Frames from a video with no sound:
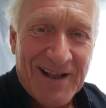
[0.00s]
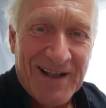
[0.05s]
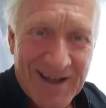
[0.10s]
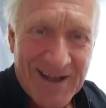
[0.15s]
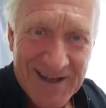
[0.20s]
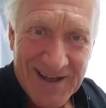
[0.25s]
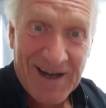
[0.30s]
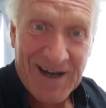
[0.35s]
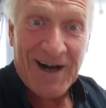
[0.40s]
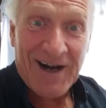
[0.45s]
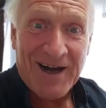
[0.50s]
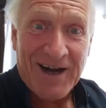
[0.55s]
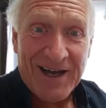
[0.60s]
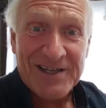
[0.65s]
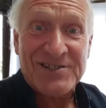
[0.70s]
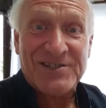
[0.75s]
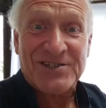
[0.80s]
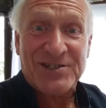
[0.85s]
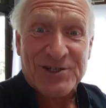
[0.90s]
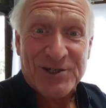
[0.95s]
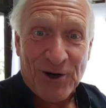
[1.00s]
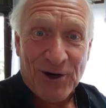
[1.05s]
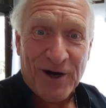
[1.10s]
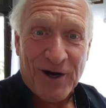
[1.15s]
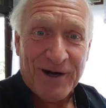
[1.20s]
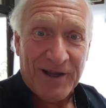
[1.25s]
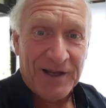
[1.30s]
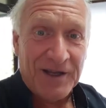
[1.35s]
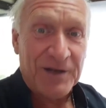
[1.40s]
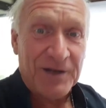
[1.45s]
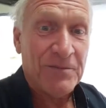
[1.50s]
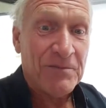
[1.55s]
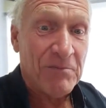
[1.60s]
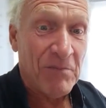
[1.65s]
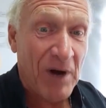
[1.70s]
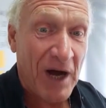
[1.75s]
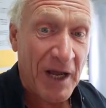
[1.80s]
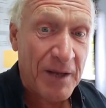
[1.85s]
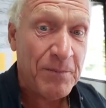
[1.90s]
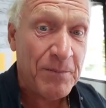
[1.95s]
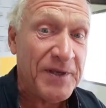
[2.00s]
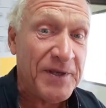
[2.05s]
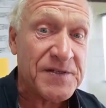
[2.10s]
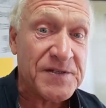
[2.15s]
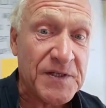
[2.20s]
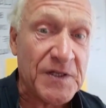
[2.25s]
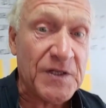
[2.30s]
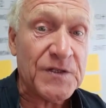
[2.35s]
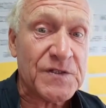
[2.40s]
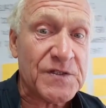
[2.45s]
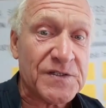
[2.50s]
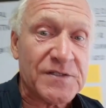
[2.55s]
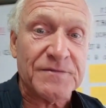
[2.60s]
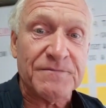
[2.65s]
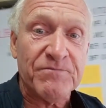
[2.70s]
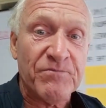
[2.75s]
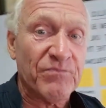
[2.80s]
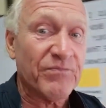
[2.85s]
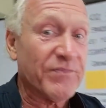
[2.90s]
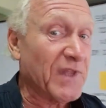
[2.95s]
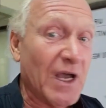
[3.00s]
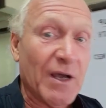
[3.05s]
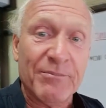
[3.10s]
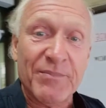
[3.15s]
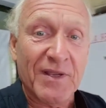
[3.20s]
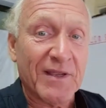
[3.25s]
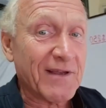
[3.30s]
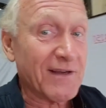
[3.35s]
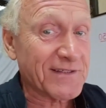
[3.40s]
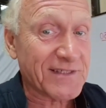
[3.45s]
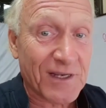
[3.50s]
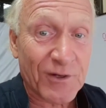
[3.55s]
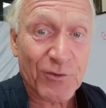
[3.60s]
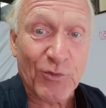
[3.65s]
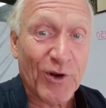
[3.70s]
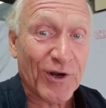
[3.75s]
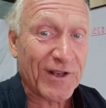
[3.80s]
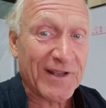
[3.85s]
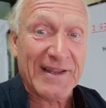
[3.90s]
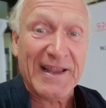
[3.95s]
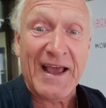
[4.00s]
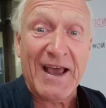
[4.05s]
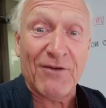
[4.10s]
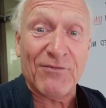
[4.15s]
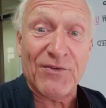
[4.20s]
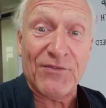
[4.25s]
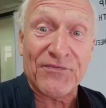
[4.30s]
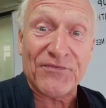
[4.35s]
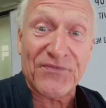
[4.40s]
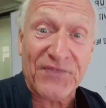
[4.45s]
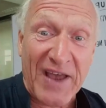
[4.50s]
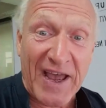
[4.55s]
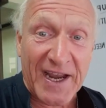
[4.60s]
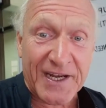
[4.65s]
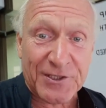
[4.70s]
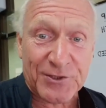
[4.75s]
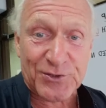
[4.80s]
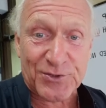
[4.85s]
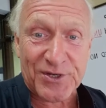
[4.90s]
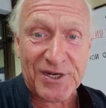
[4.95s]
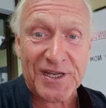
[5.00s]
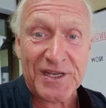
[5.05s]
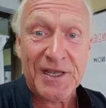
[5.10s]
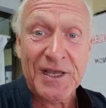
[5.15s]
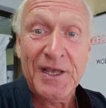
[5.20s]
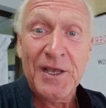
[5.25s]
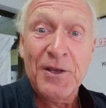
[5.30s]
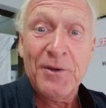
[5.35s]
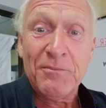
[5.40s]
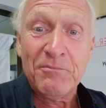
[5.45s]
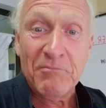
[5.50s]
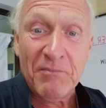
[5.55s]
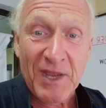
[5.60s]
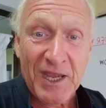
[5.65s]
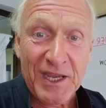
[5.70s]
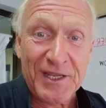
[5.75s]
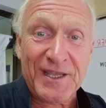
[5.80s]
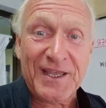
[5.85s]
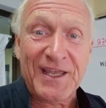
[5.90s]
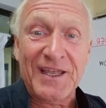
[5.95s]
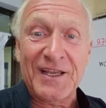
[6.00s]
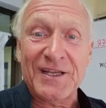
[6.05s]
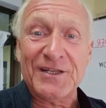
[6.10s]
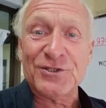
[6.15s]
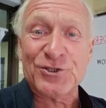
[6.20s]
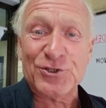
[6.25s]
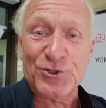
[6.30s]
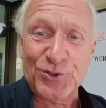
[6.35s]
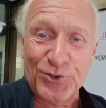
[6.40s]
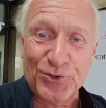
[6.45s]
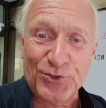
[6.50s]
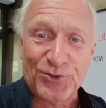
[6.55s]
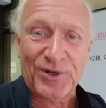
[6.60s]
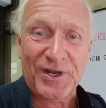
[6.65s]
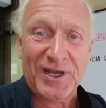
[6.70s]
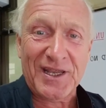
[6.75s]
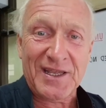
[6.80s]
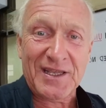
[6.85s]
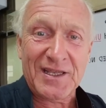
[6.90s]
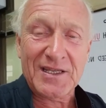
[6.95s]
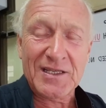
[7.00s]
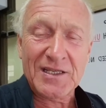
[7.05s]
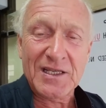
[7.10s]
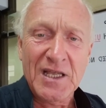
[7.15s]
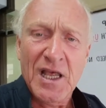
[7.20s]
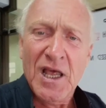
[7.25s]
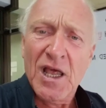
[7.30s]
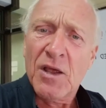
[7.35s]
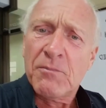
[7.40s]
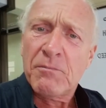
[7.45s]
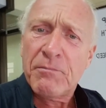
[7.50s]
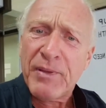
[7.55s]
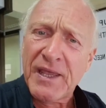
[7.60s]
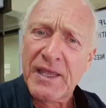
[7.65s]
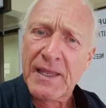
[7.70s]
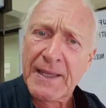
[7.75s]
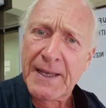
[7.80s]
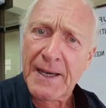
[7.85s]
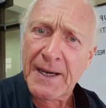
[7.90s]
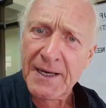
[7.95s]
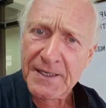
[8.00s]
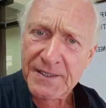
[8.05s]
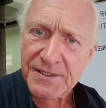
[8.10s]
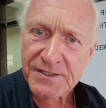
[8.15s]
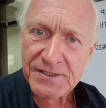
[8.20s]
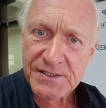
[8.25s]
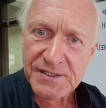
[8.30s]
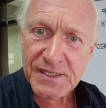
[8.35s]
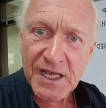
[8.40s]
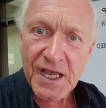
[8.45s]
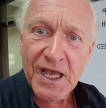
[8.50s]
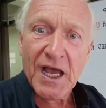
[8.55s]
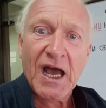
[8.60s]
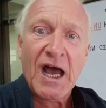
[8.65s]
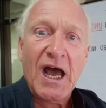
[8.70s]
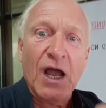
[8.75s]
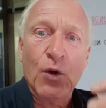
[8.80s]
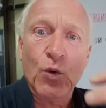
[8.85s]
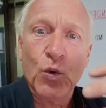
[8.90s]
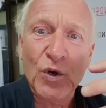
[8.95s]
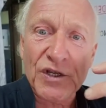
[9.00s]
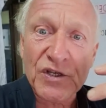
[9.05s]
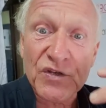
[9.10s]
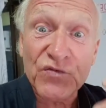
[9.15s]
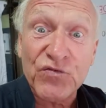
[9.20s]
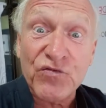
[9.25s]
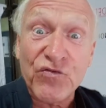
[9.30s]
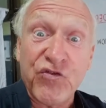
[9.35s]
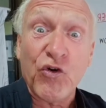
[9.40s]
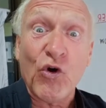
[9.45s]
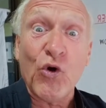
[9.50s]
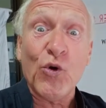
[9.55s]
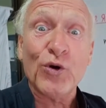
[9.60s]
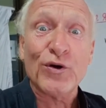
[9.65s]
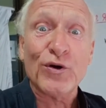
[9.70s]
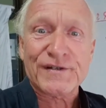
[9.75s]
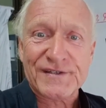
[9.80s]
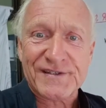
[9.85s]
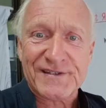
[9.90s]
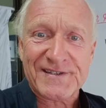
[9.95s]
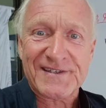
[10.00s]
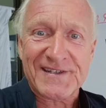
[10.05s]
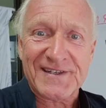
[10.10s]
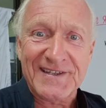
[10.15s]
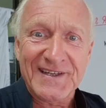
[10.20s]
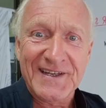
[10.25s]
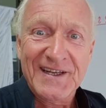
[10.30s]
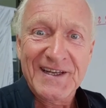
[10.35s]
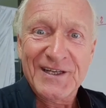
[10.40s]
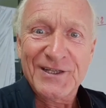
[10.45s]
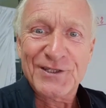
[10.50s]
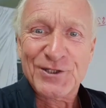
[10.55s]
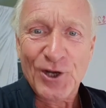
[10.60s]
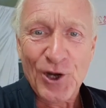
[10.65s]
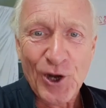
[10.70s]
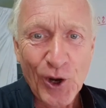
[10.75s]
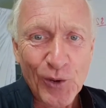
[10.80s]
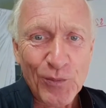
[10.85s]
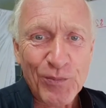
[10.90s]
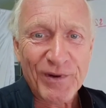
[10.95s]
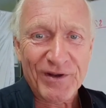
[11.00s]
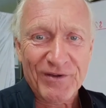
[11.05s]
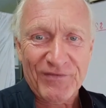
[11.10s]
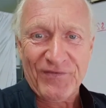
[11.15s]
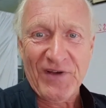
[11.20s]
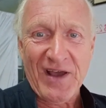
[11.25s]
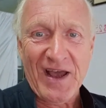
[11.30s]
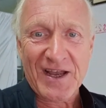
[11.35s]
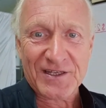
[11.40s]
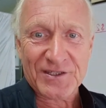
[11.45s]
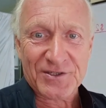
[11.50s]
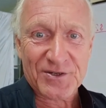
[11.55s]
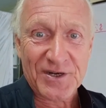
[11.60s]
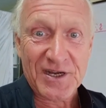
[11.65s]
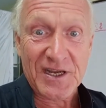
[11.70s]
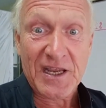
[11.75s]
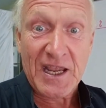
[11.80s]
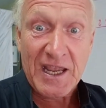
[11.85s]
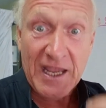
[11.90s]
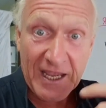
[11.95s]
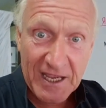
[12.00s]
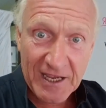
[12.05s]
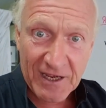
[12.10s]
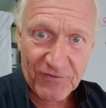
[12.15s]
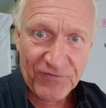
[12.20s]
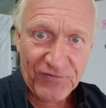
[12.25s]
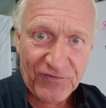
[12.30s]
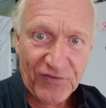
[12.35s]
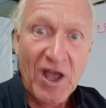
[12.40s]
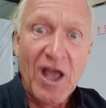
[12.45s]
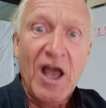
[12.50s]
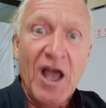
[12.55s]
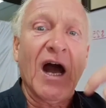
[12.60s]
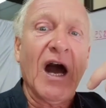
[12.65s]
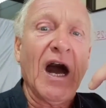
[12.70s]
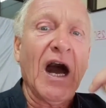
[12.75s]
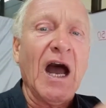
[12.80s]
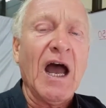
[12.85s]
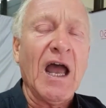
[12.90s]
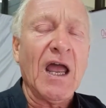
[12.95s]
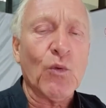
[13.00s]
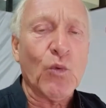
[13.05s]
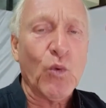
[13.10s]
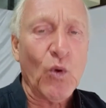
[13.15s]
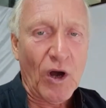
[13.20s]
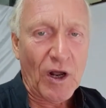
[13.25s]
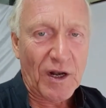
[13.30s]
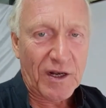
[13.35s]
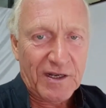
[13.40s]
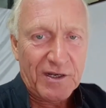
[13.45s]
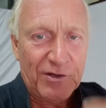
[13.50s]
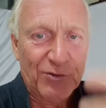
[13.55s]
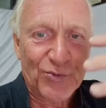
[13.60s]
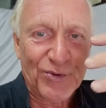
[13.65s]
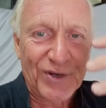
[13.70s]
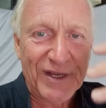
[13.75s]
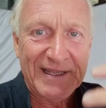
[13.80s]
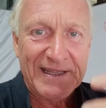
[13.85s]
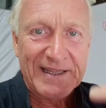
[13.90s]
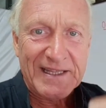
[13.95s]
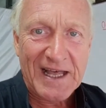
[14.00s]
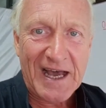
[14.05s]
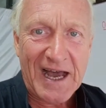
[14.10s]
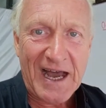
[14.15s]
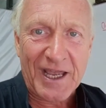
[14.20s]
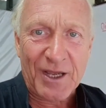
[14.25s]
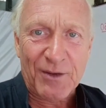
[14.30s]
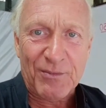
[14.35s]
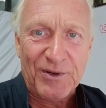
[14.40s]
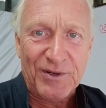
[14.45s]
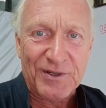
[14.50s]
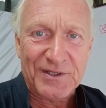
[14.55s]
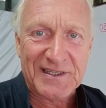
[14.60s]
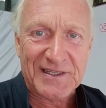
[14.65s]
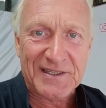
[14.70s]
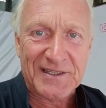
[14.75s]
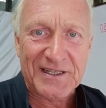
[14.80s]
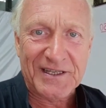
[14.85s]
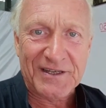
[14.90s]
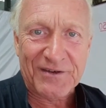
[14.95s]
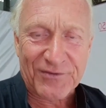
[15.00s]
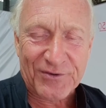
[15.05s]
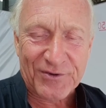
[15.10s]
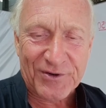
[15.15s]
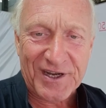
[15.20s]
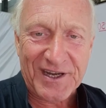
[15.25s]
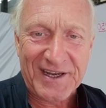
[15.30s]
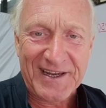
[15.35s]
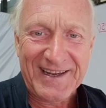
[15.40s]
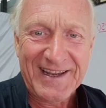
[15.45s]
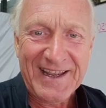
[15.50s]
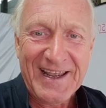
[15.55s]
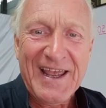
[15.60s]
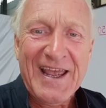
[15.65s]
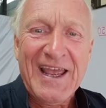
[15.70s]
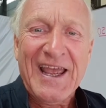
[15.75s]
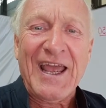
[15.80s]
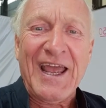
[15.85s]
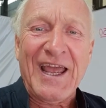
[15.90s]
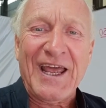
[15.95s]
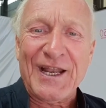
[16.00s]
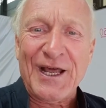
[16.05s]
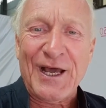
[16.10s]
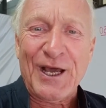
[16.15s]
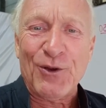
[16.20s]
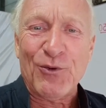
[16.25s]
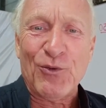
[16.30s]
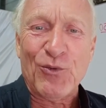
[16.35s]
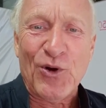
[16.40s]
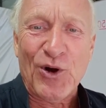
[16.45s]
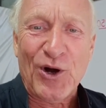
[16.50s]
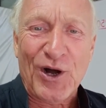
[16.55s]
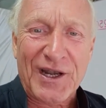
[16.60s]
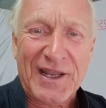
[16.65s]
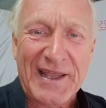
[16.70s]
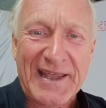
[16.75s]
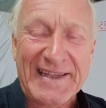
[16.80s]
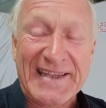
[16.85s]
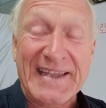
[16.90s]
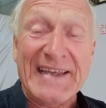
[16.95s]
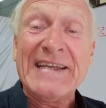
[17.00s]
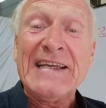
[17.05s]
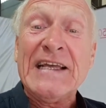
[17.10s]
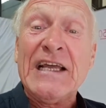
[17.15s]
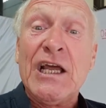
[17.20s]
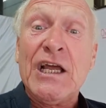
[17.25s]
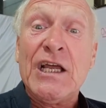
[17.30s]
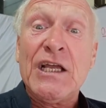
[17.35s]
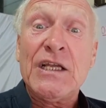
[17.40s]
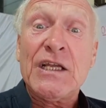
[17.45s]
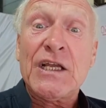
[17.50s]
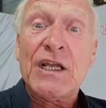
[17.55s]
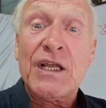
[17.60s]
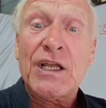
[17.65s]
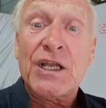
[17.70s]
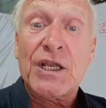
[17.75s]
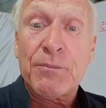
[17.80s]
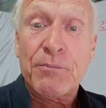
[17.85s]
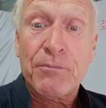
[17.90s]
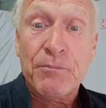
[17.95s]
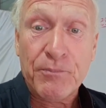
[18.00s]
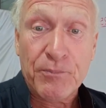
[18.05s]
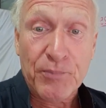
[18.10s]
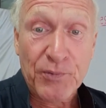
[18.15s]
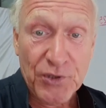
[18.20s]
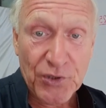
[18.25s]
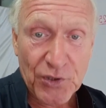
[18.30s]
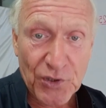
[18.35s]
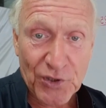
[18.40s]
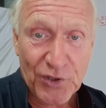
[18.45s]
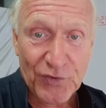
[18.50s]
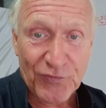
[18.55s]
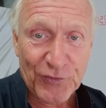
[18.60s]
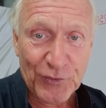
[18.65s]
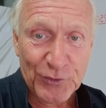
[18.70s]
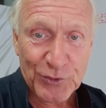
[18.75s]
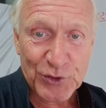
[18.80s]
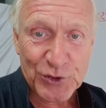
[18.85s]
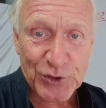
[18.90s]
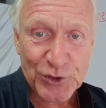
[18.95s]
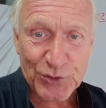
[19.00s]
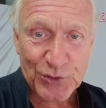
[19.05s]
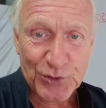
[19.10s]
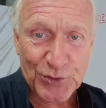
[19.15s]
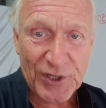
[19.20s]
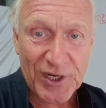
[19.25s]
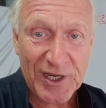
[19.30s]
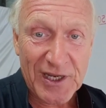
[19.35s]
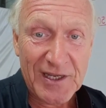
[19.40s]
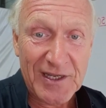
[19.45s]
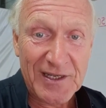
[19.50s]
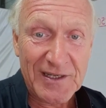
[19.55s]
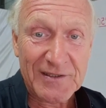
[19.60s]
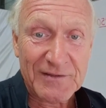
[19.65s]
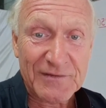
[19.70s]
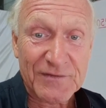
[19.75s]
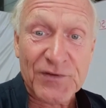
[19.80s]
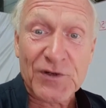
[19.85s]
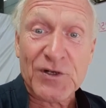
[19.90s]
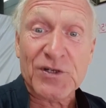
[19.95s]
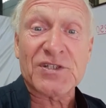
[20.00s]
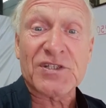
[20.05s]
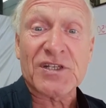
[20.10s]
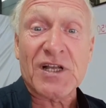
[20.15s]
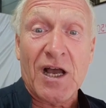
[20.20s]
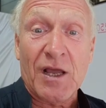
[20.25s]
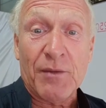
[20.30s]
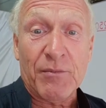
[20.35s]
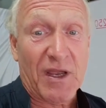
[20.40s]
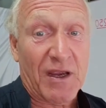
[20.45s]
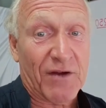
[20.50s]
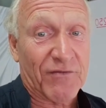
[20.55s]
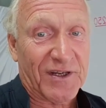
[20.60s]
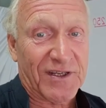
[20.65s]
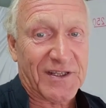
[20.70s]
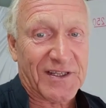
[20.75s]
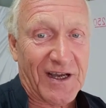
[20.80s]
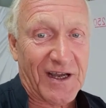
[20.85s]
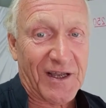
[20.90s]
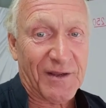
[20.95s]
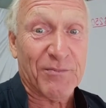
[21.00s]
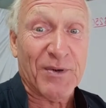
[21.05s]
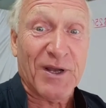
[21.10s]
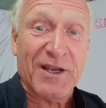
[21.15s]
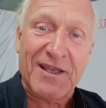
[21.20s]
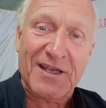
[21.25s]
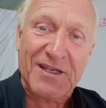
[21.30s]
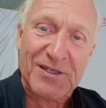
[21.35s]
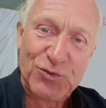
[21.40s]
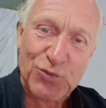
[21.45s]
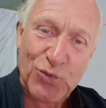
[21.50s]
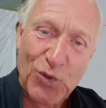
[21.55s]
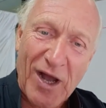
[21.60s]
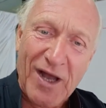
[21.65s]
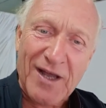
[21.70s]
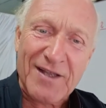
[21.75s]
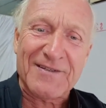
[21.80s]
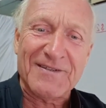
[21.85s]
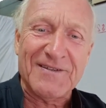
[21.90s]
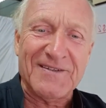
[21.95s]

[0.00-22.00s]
I started my business not because I wanted to have a factory making jewelry, because I was forced to open a factory if I wanted reliable delivery and I wanted beautiful jewelry first time, every time. But guess what?